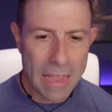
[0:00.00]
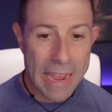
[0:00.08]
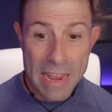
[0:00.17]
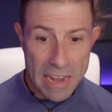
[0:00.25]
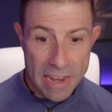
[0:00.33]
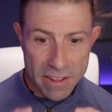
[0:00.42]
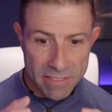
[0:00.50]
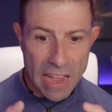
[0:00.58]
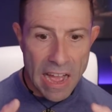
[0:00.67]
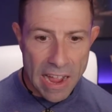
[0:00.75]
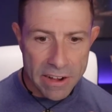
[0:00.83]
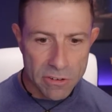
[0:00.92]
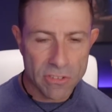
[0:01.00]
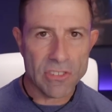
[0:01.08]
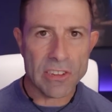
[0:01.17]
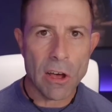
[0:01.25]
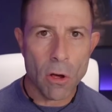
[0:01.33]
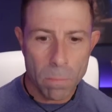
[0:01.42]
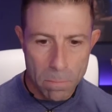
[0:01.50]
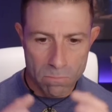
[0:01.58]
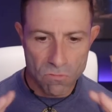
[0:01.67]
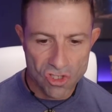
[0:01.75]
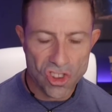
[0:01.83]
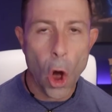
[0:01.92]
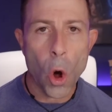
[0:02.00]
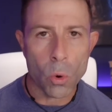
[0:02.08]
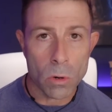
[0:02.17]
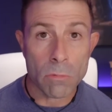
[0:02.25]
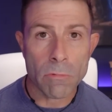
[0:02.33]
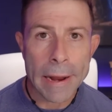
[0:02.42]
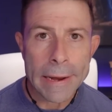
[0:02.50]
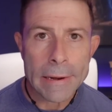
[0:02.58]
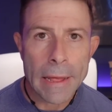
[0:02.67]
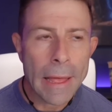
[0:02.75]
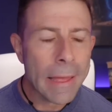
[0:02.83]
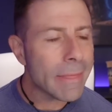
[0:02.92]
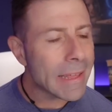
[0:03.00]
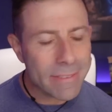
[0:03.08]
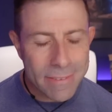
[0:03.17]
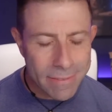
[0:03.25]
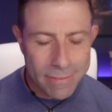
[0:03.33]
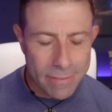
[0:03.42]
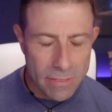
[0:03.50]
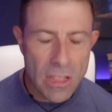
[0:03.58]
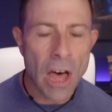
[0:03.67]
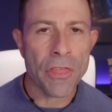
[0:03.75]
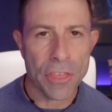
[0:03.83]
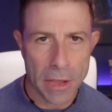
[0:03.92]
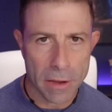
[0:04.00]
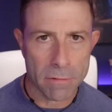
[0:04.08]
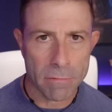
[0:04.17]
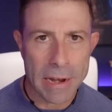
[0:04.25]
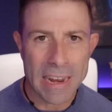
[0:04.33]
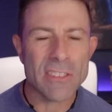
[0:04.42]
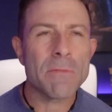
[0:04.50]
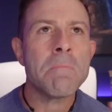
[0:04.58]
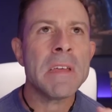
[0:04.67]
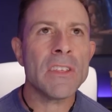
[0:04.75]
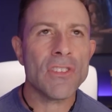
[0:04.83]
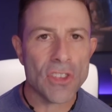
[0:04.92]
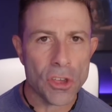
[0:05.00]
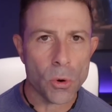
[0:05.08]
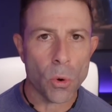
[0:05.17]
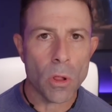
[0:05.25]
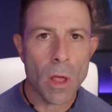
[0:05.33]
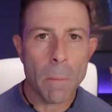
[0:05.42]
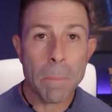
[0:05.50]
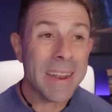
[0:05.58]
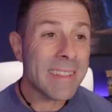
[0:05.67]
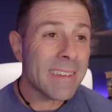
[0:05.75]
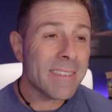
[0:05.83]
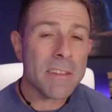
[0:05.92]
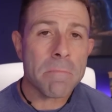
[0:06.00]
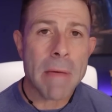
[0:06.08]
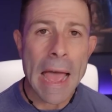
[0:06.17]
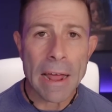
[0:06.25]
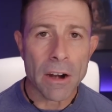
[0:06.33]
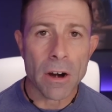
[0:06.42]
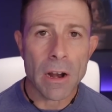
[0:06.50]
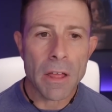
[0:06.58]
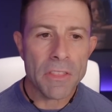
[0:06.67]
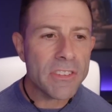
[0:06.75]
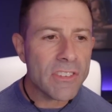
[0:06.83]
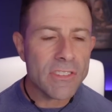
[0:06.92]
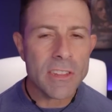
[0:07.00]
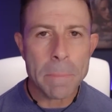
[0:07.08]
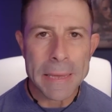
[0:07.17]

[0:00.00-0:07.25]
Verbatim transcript: in an entire cell zone, right? That's nothing, right? It's minuscule, but it doesn't matter. This is the